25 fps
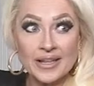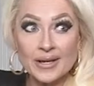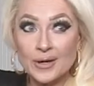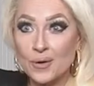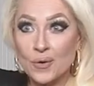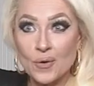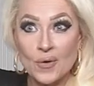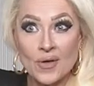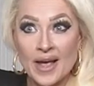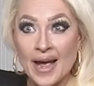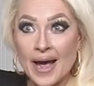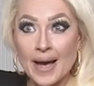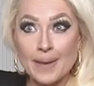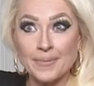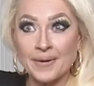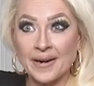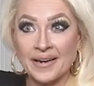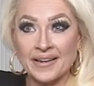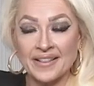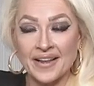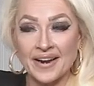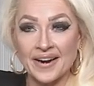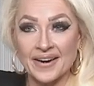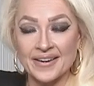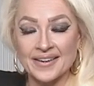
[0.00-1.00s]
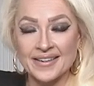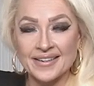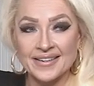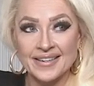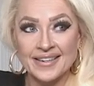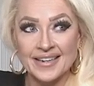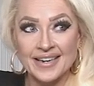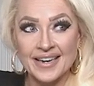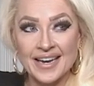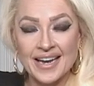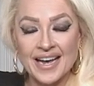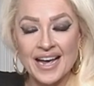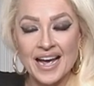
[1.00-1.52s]
cool happening there.
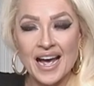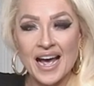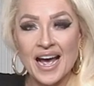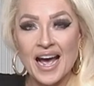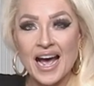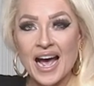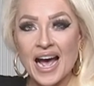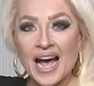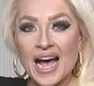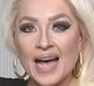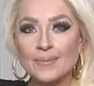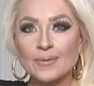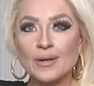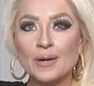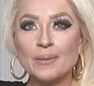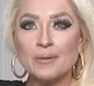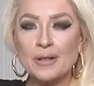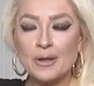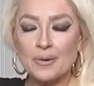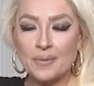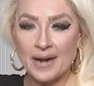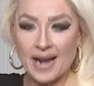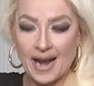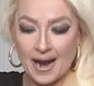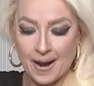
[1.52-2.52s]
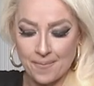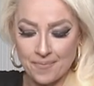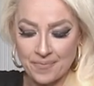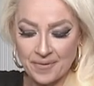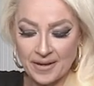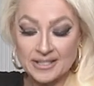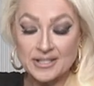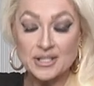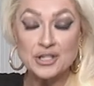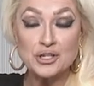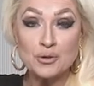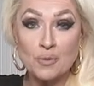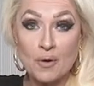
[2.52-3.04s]
I'm gonna blow it out. It's
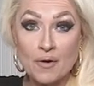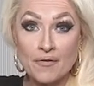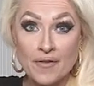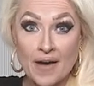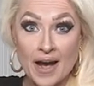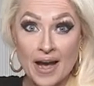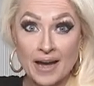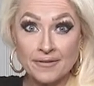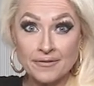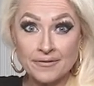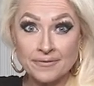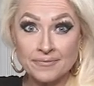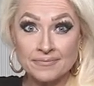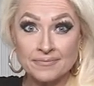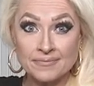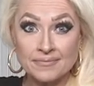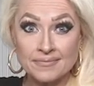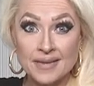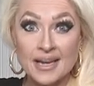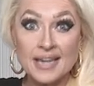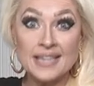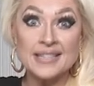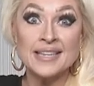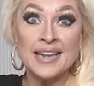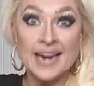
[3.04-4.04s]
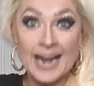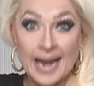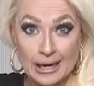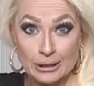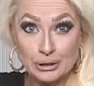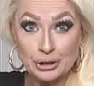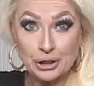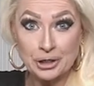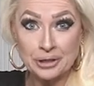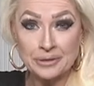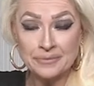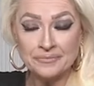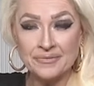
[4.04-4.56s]
a two oh five, it's an
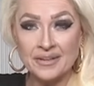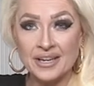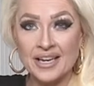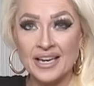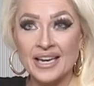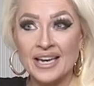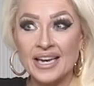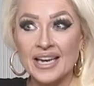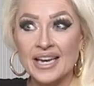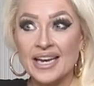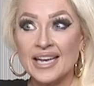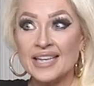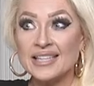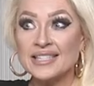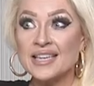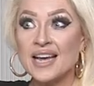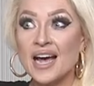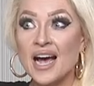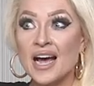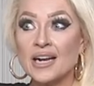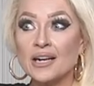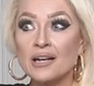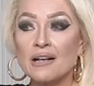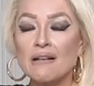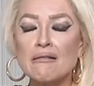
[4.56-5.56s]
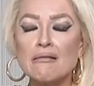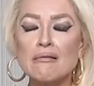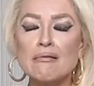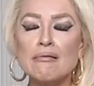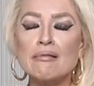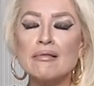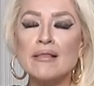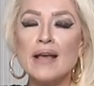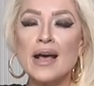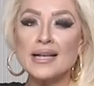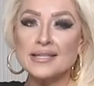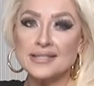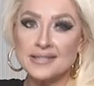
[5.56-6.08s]
Asher. It's got a
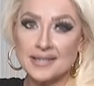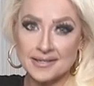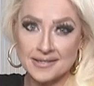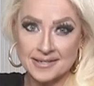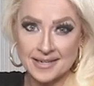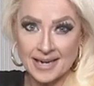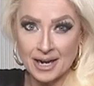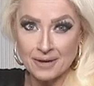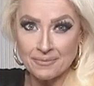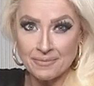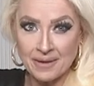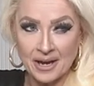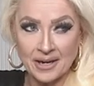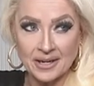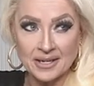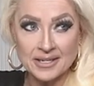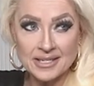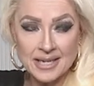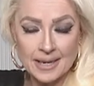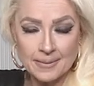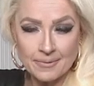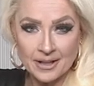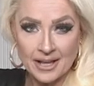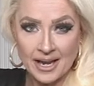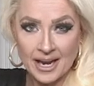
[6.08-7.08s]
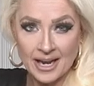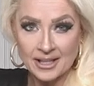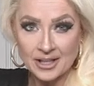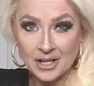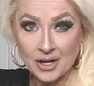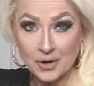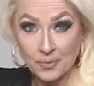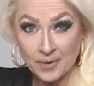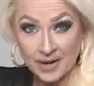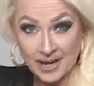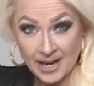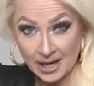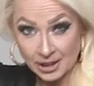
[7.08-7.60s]
classic style mounting, double halo.
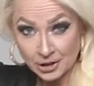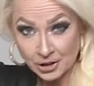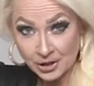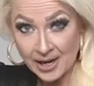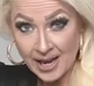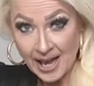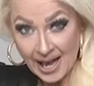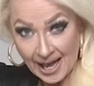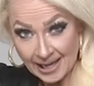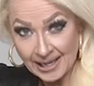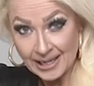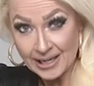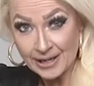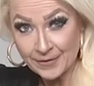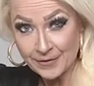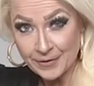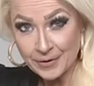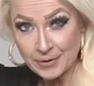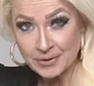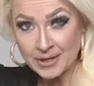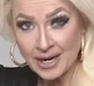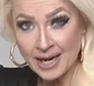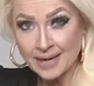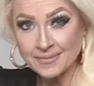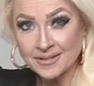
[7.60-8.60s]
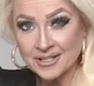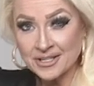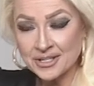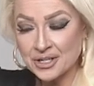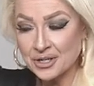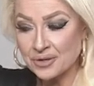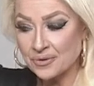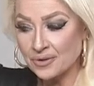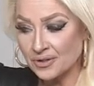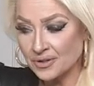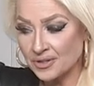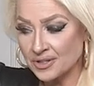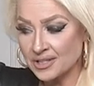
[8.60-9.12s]
We actually added a few diamonds too.
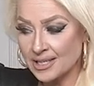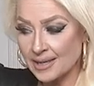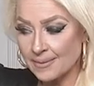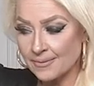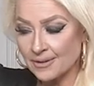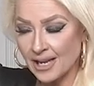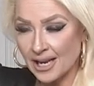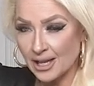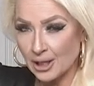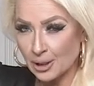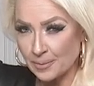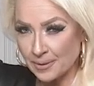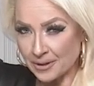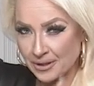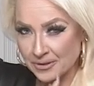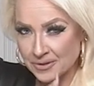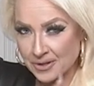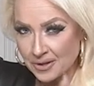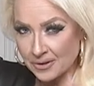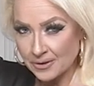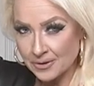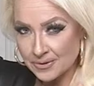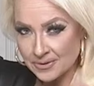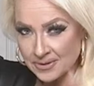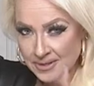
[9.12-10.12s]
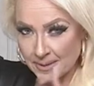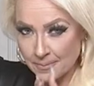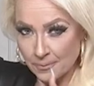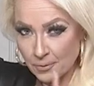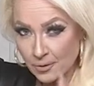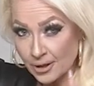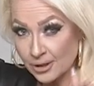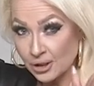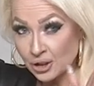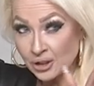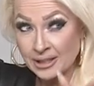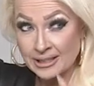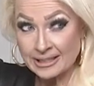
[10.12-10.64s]
There's a double halo, but there's a little
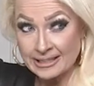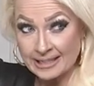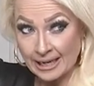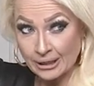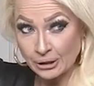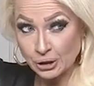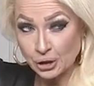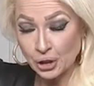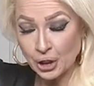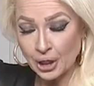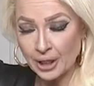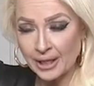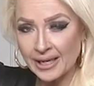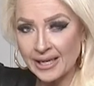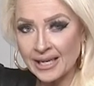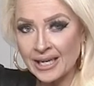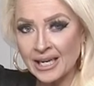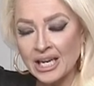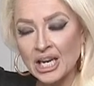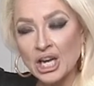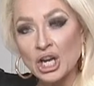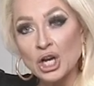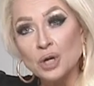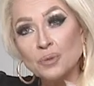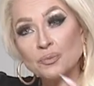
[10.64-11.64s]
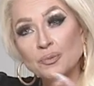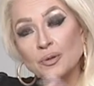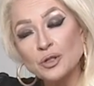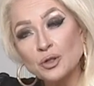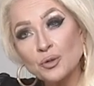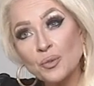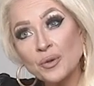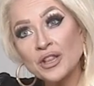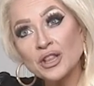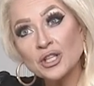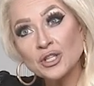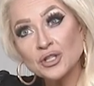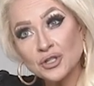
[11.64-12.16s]
separation intentionally
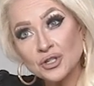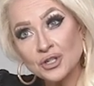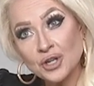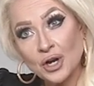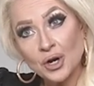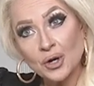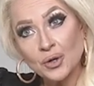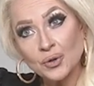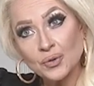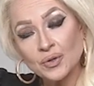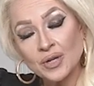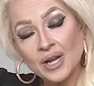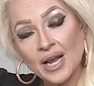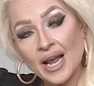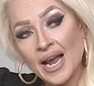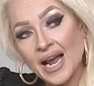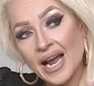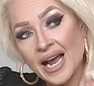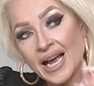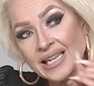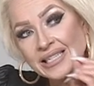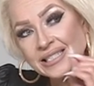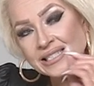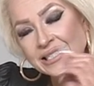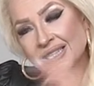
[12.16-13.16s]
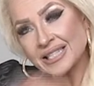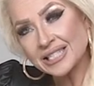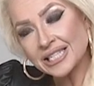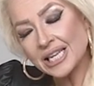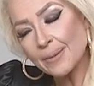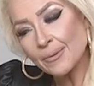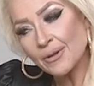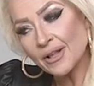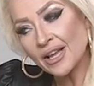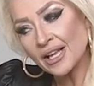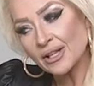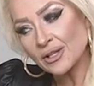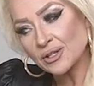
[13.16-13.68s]
between the stone and the double
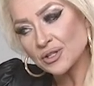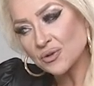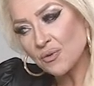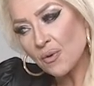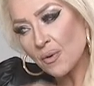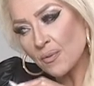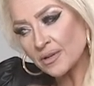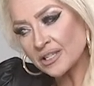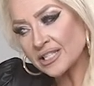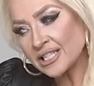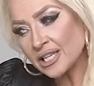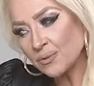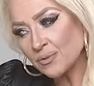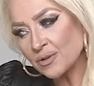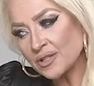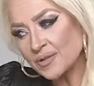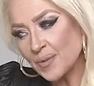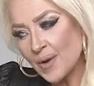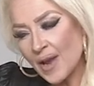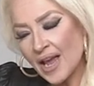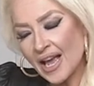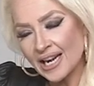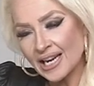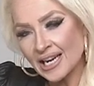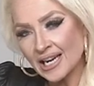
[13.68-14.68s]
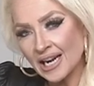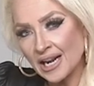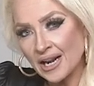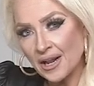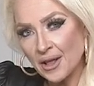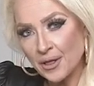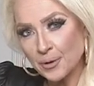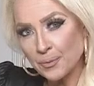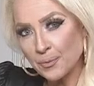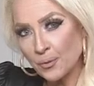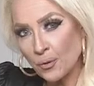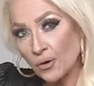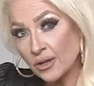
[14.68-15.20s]
halo. So what we did was we added another
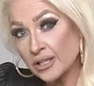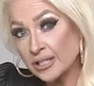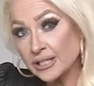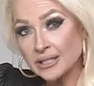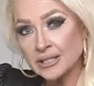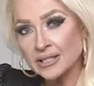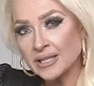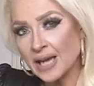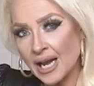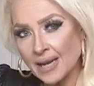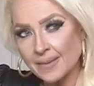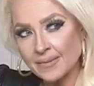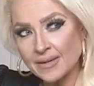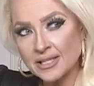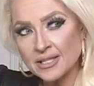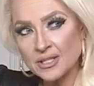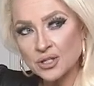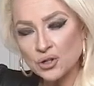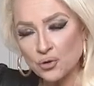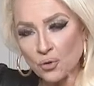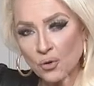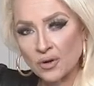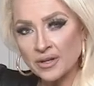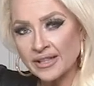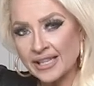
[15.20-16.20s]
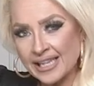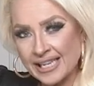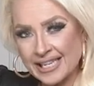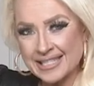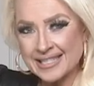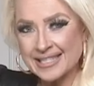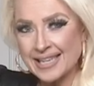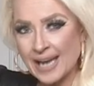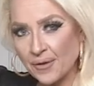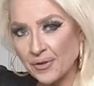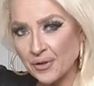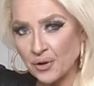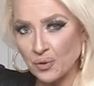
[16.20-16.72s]
point in diamonds, north, east,
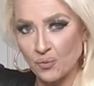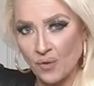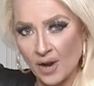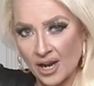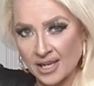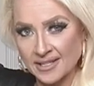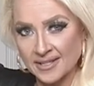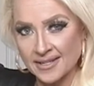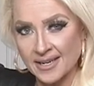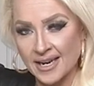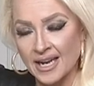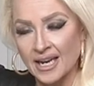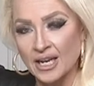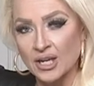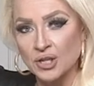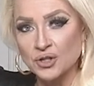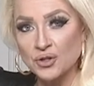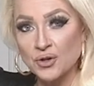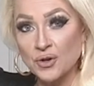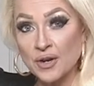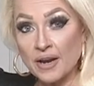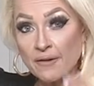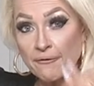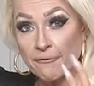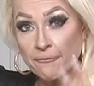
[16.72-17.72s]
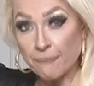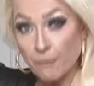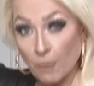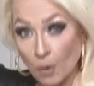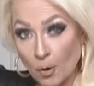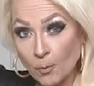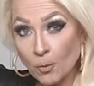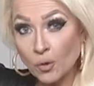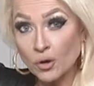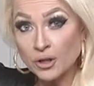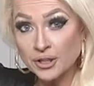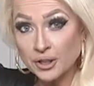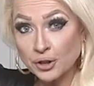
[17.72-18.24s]
south, and west. So you get four
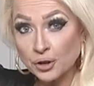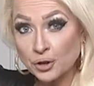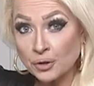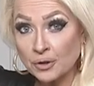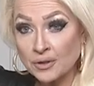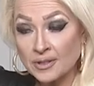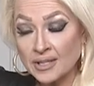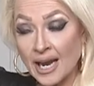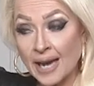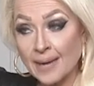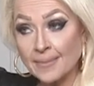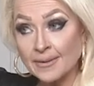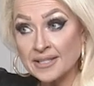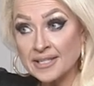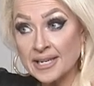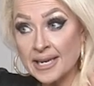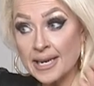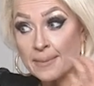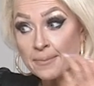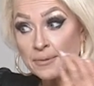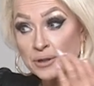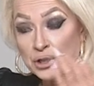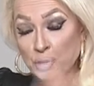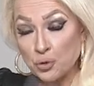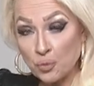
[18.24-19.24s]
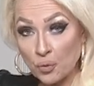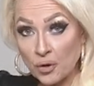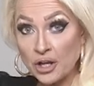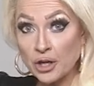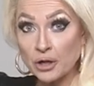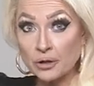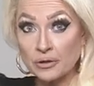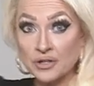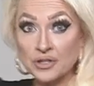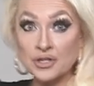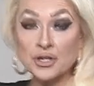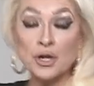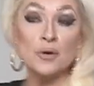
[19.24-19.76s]
more additional diamonds in between your
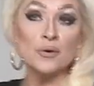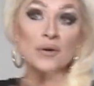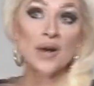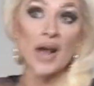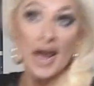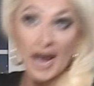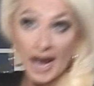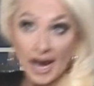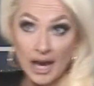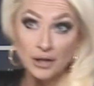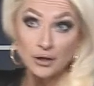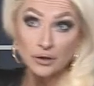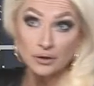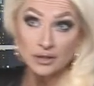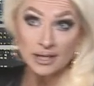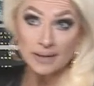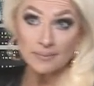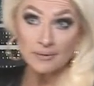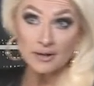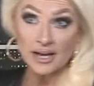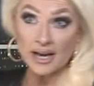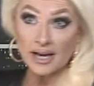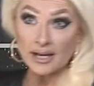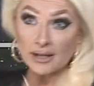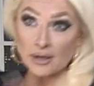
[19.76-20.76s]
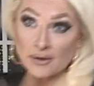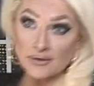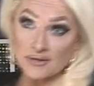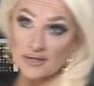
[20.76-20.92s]
stone and your double halos.